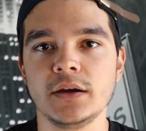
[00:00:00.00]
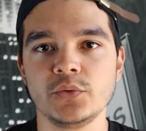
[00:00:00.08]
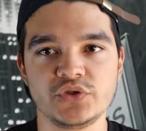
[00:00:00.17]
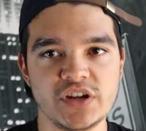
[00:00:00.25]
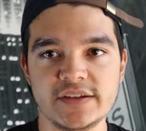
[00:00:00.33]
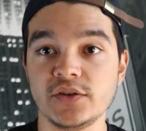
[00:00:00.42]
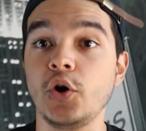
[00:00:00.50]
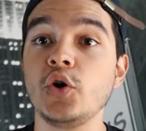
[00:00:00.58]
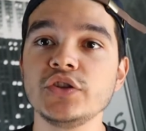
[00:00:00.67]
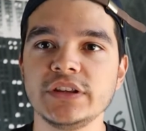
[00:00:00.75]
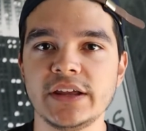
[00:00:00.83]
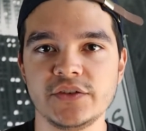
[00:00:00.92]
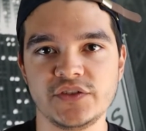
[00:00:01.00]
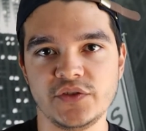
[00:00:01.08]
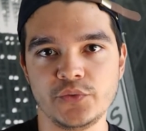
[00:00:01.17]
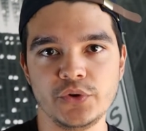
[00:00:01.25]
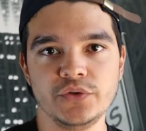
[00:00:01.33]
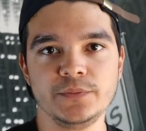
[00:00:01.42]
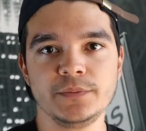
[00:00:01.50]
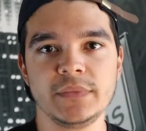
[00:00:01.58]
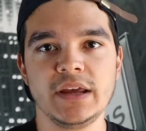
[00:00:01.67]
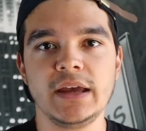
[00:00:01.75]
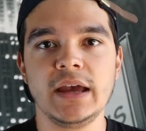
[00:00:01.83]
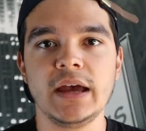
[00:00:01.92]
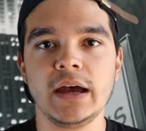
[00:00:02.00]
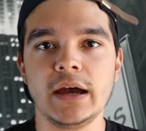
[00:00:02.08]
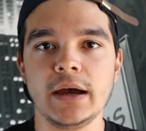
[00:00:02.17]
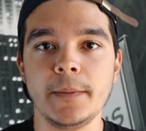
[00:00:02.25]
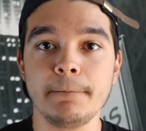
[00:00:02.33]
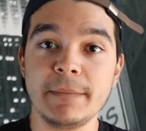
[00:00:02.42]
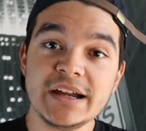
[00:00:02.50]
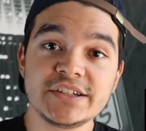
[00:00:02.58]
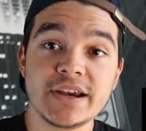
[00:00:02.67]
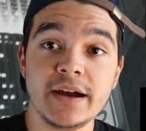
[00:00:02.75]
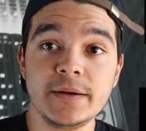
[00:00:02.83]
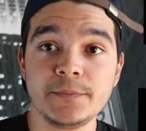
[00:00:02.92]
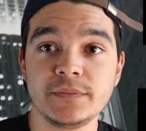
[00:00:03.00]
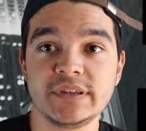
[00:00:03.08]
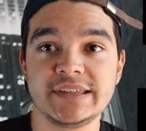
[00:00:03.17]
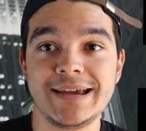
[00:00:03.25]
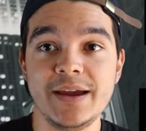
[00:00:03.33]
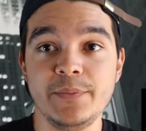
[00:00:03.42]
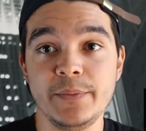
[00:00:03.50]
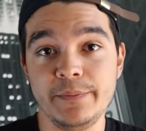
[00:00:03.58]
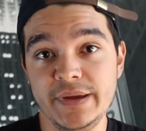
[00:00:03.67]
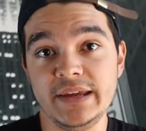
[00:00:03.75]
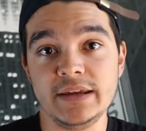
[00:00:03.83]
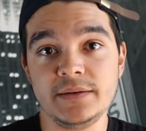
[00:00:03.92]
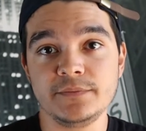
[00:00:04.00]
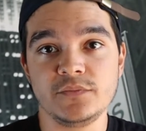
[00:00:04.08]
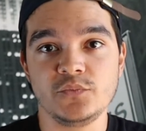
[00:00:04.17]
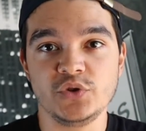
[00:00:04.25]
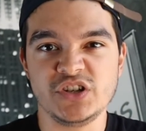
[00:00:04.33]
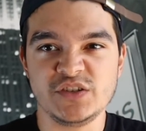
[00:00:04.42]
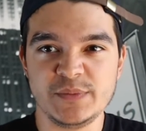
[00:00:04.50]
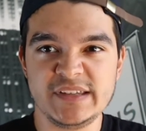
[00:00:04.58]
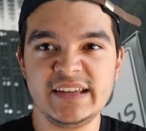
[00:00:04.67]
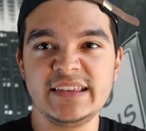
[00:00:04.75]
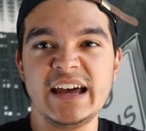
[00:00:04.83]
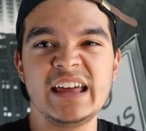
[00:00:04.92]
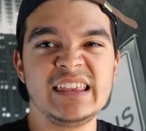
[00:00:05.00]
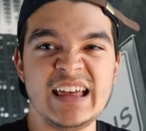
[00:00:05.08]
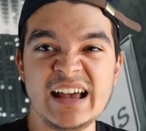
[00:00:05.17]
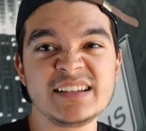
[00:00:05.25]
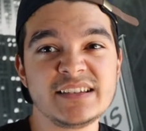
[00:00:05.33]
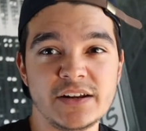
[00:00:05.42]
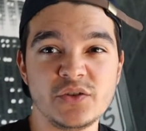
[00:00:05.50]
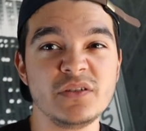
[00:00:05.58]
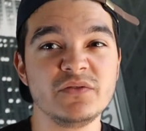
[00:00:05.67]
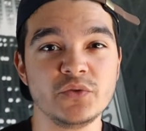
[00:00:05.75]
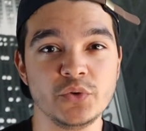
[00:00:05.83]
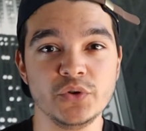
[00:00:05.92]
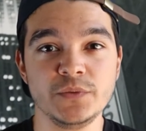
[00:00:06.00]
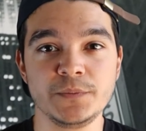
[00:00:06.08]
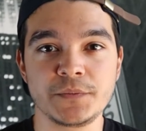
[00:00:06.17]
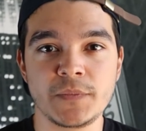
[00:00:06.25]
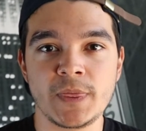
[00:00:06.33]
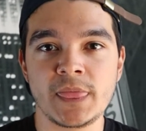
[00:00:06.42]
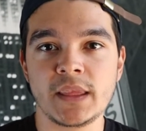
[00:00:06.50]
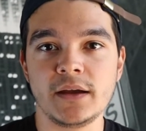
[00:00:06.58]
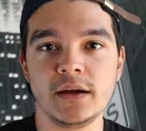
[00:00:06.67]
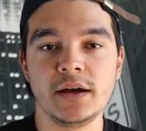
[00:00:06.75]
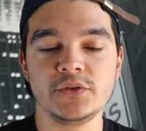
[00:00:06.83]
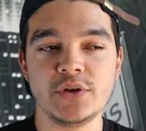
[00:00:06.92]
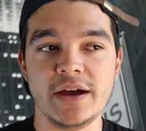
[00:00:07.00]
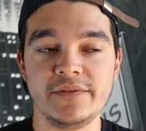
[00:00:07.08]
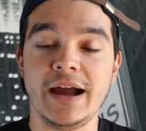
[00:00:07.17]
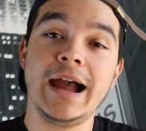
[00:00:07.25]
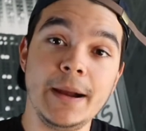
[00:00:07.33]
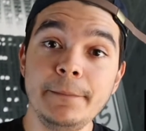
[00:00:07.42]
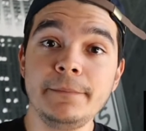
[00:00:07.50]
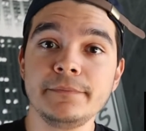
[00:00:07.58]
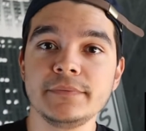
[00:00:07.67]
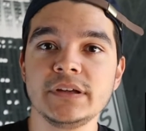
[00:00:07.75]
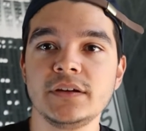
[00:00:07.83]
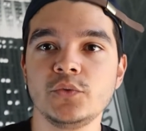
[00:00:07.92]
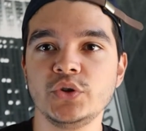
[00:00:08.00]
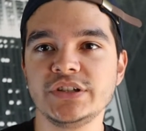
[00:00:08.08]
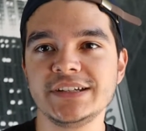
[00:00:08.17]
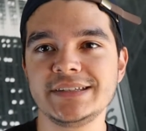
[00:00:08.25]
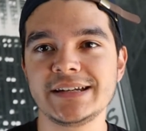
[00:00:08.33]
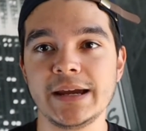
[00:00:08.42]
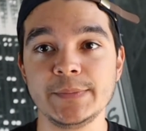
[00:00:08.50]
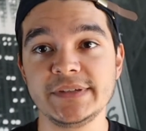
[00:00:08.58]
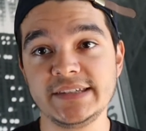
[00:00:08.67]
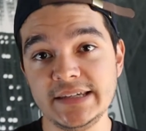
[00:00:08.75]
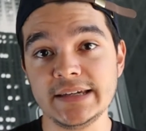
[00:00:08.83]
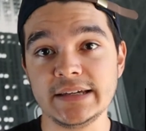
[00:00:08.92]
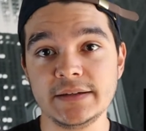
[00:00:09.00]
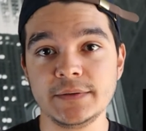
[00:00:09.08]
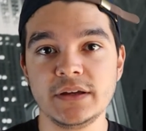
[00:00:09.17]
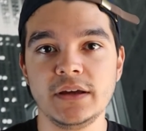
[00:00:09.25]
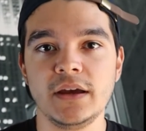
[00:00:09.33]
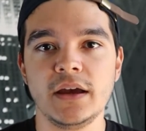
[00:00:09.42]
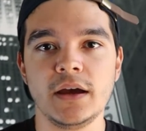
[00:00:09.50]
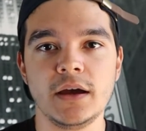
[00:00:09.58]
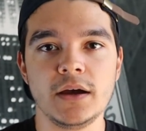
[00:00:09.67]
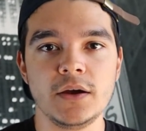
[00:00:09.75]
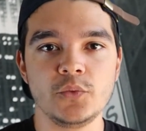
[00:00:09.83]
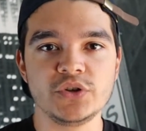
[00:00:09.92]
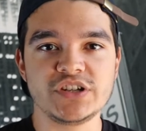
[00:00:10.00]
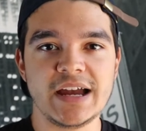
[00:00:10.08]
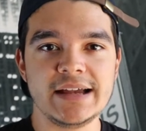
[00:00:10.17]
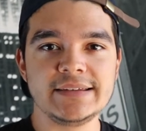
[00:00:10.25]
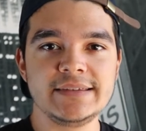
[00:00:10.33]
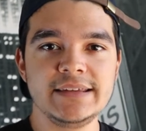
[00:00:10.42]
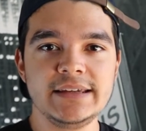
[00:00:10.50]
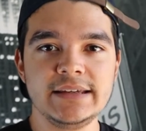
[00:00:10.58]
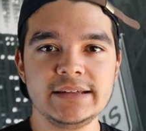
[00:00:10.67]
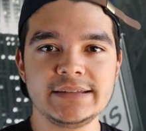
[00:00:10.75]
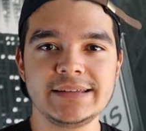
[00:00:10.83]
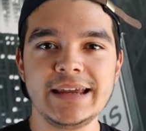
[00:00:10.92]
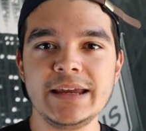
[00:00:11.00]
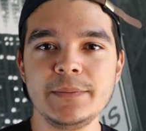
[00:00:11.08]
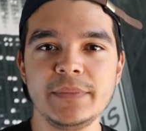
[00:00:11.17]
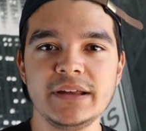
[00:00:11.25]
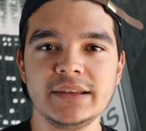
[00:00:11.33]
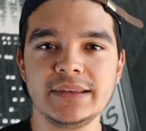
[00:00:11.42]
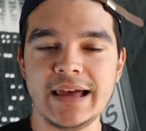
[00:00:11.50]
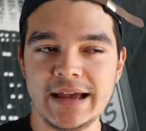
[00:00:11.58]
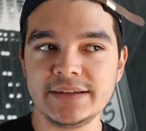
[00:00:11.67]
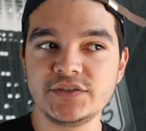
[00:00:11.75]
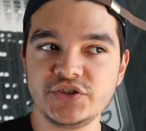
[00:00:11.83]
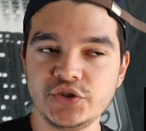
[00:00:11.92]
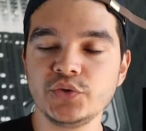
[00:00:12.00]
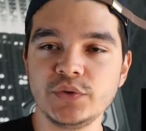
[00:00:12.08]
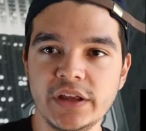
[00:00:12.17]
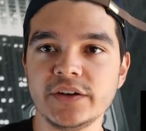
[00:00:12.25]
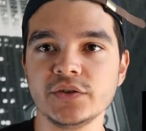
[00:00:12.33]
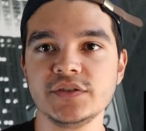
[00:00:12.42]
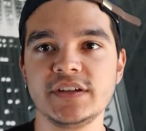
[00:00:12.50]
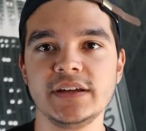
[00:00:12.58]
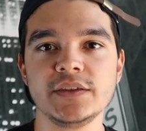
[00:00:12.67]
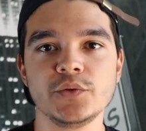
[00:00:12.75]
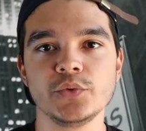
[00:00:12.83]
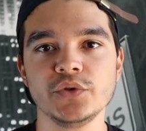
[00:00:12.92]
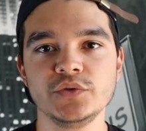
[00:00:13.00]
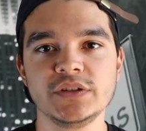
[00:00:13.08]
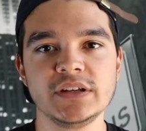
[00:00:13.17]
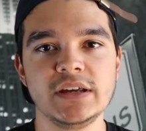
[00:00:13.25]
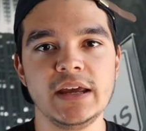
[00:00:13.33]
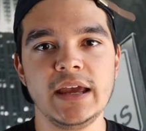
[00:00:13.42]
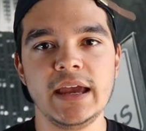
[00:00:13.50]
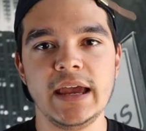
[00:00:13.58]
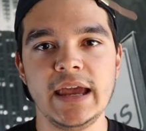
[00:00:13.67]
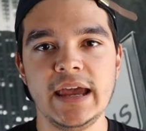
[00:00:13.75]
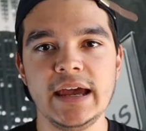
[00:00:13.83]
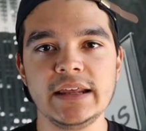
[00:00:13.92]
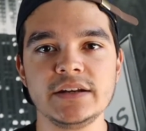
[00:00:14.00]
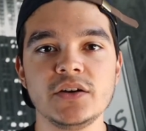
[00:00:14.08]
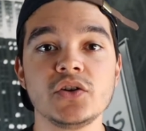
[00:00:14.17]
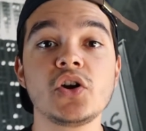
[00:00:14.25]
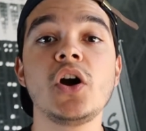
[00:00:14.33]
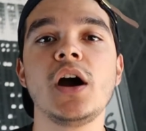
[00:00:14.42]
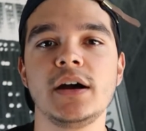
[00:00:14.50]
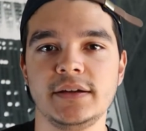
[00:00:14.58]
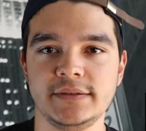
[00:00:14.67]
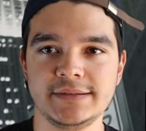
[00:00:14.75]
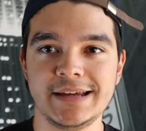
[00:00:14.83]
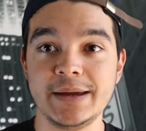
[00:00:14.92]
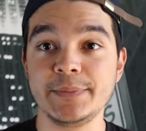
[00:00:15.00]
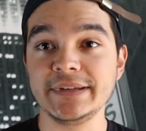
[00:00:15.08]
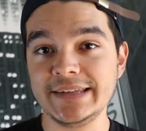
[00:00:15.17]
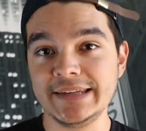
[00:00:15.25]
which has all the letters in the root. Masha, type B, which is missing that last letter of the root. You have hab, which is type C, which has the same last 2 letters in the root. And rah, type